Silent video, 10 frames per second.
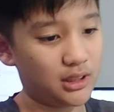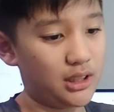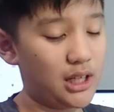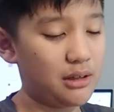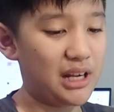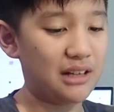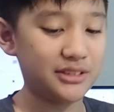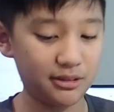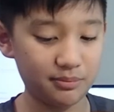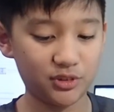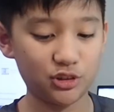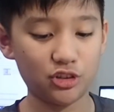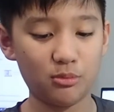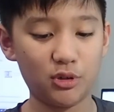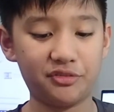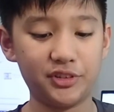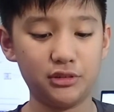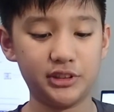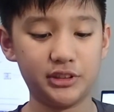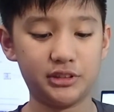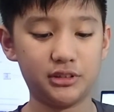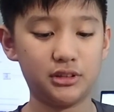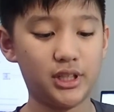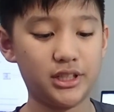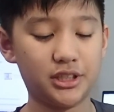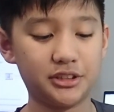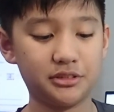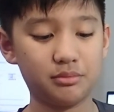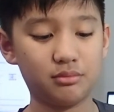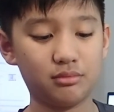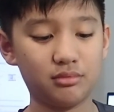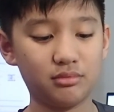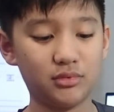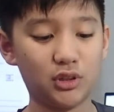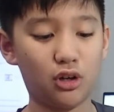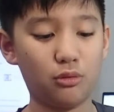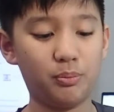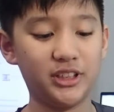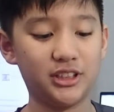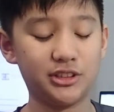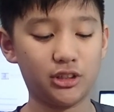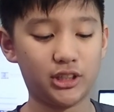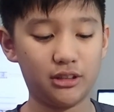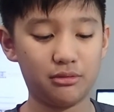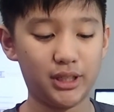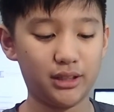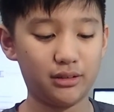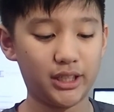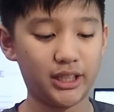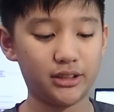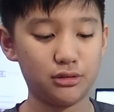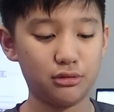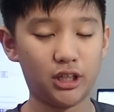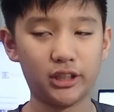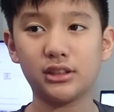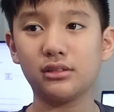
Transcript: And we have some thermal fuses. They just open the circuit when they get too hot.